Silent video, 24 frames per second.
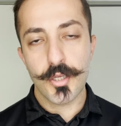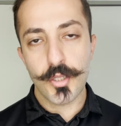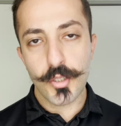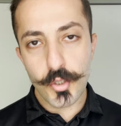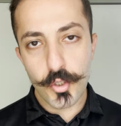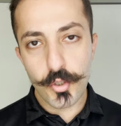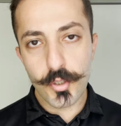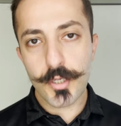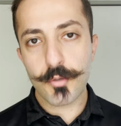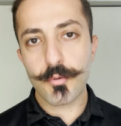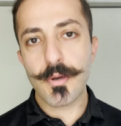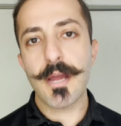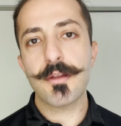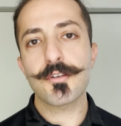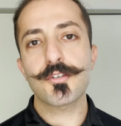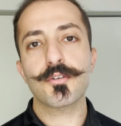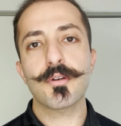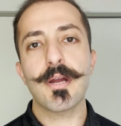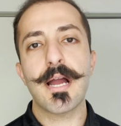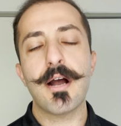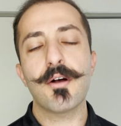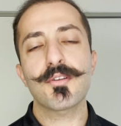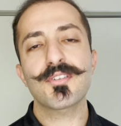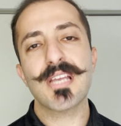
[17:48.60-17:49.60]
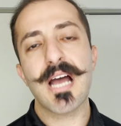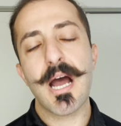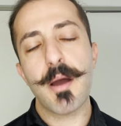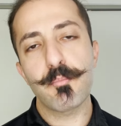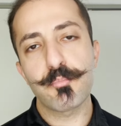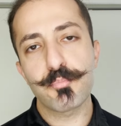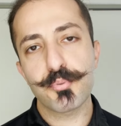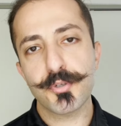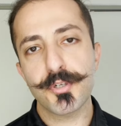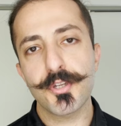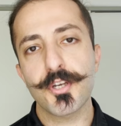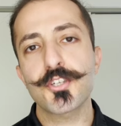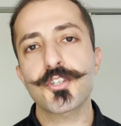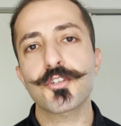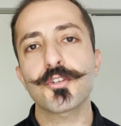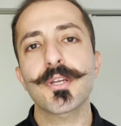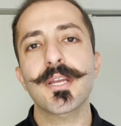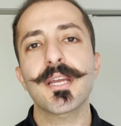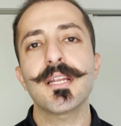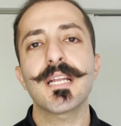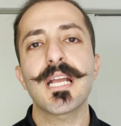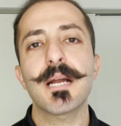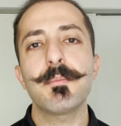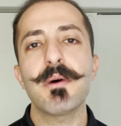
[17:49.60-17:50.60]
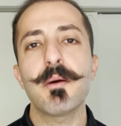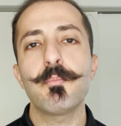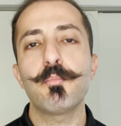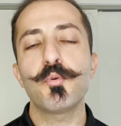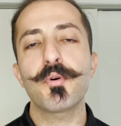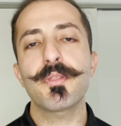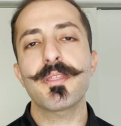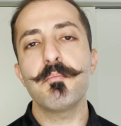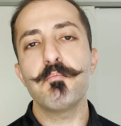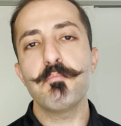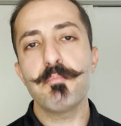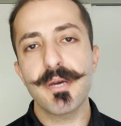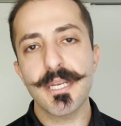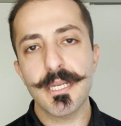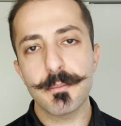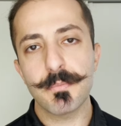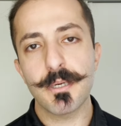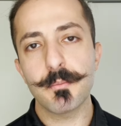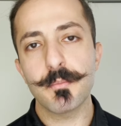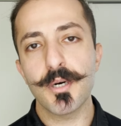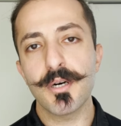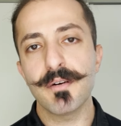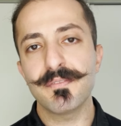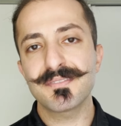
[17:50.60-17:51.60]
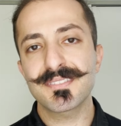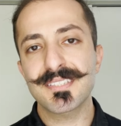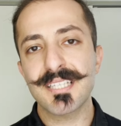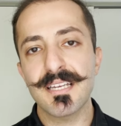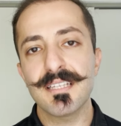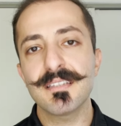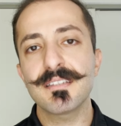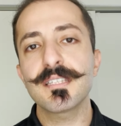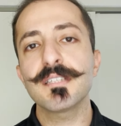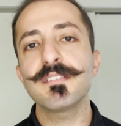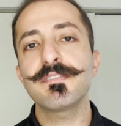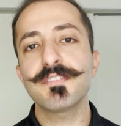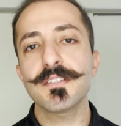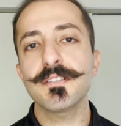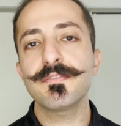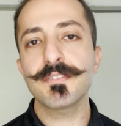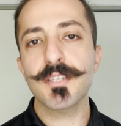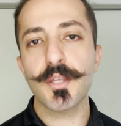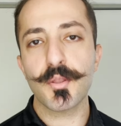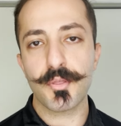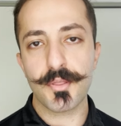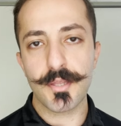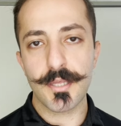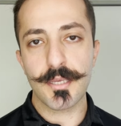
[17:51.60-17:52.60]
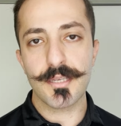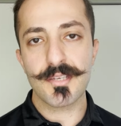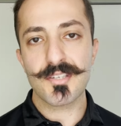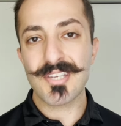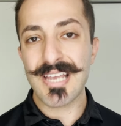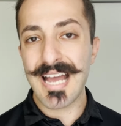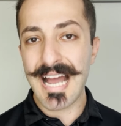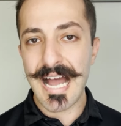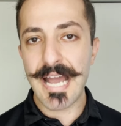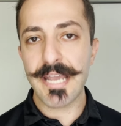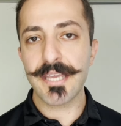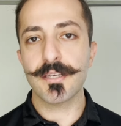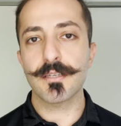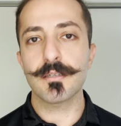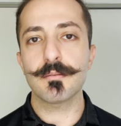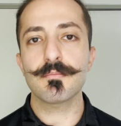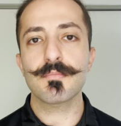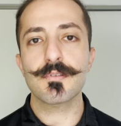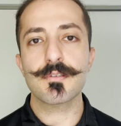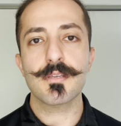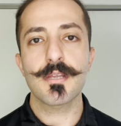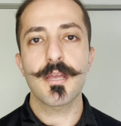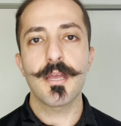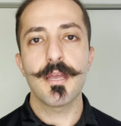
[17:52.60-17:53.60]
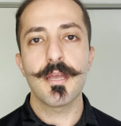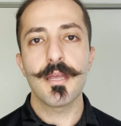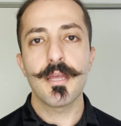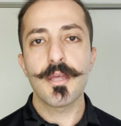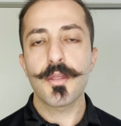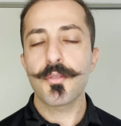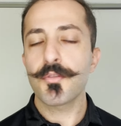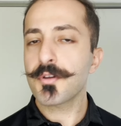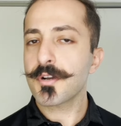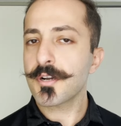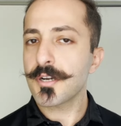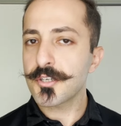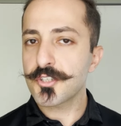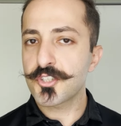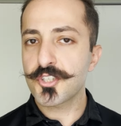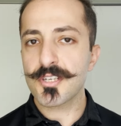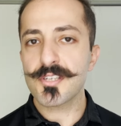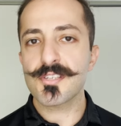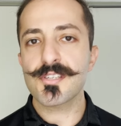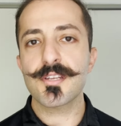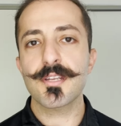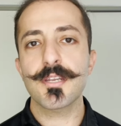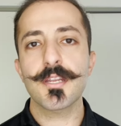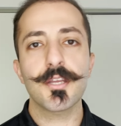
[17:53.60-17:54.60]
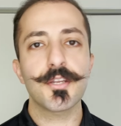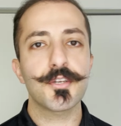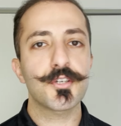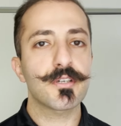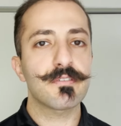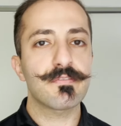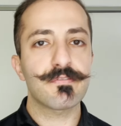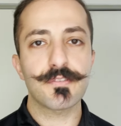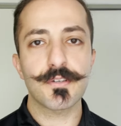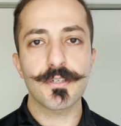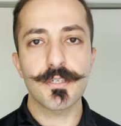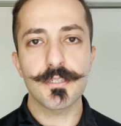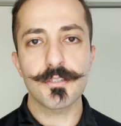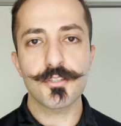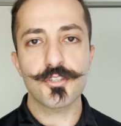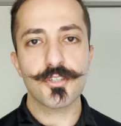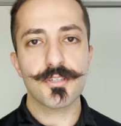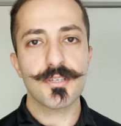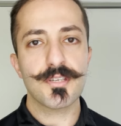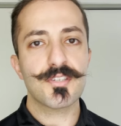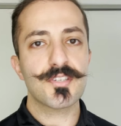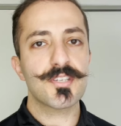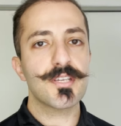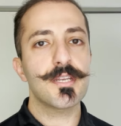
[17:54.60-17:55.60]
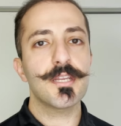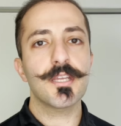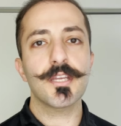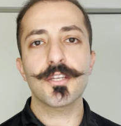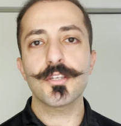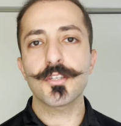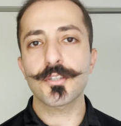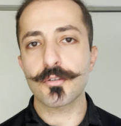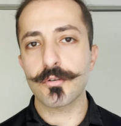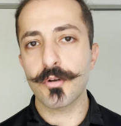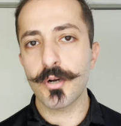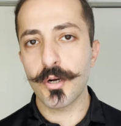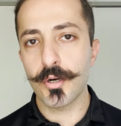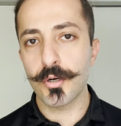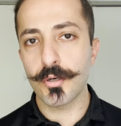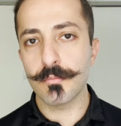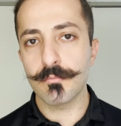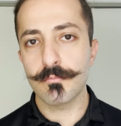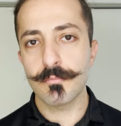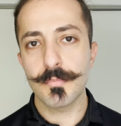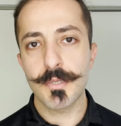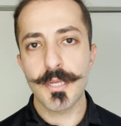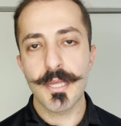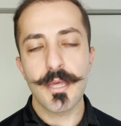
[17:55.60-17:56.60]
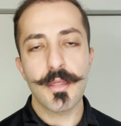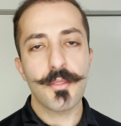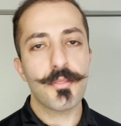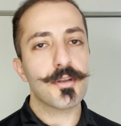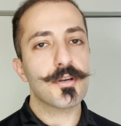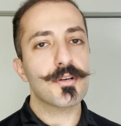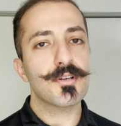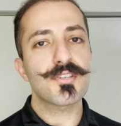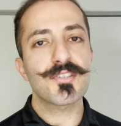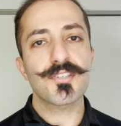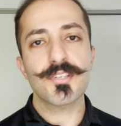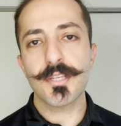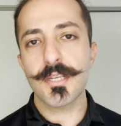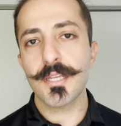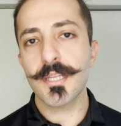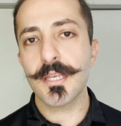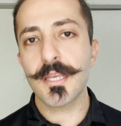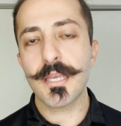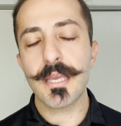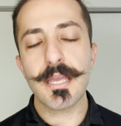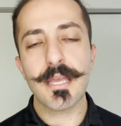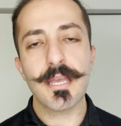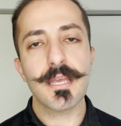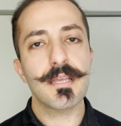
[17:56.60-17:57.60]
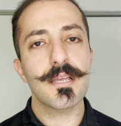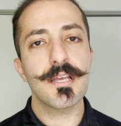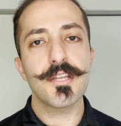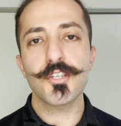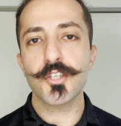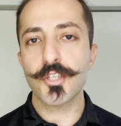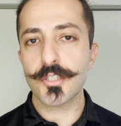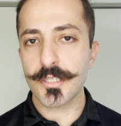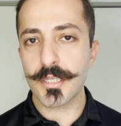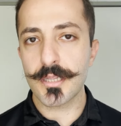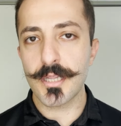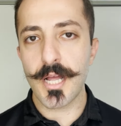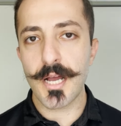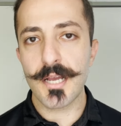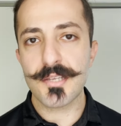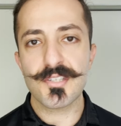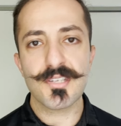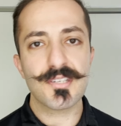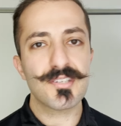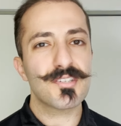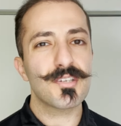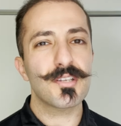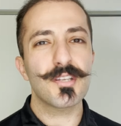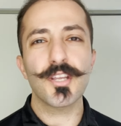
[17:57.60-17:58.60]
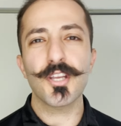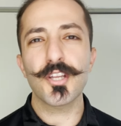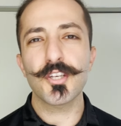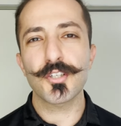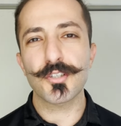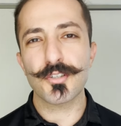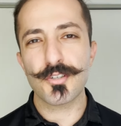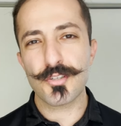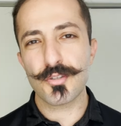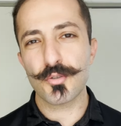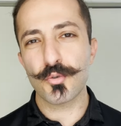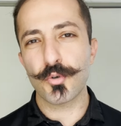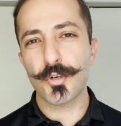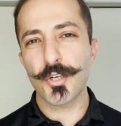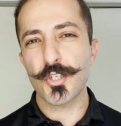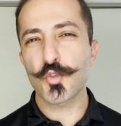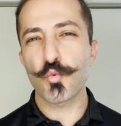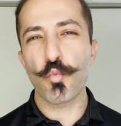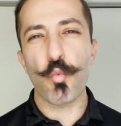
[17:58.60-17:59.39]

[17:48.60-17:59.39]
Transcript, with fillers: Look around your house, I'm pretty sure you can come up with a minimum of ten to fifty things, items, that are just sitting in your fridge, sitting in your home, that are sitting in your closet, sitting in your storage.